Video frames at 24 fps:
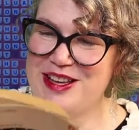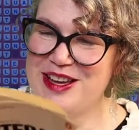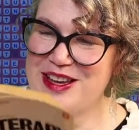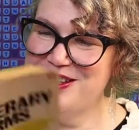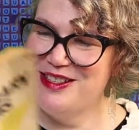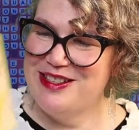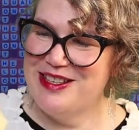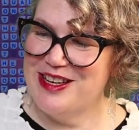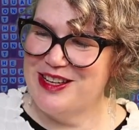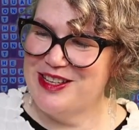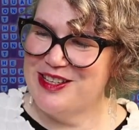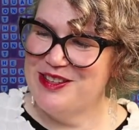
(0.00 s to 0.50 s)

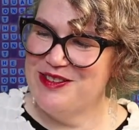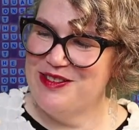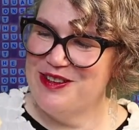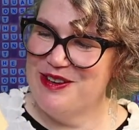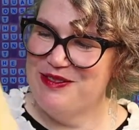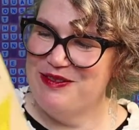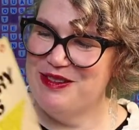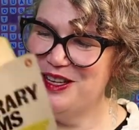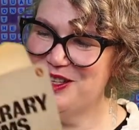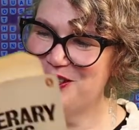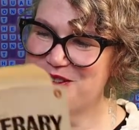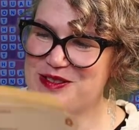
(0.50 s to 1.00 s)
dictionary of
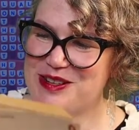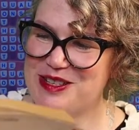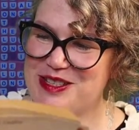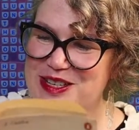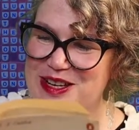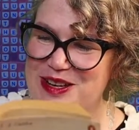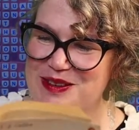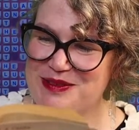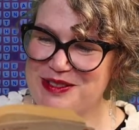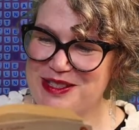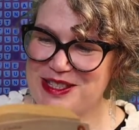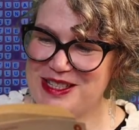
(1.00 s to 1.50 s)
literary
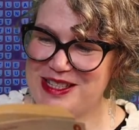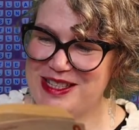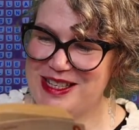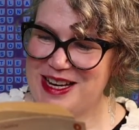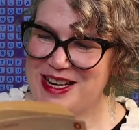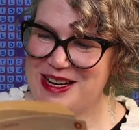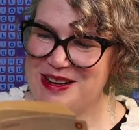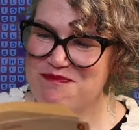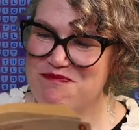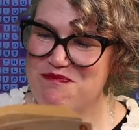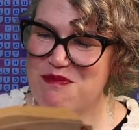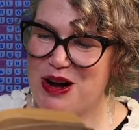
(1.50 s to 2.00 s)
terms
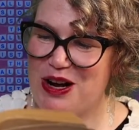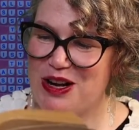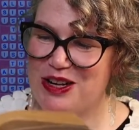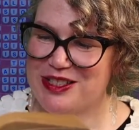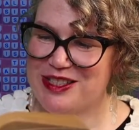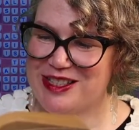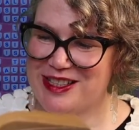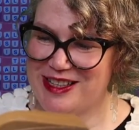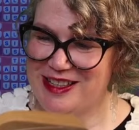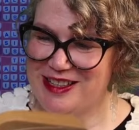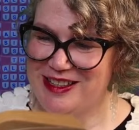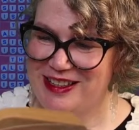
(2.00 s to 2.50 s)
today,
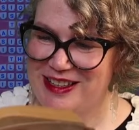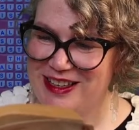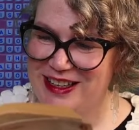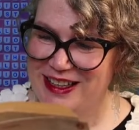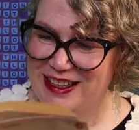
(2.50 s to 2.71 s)
Martin,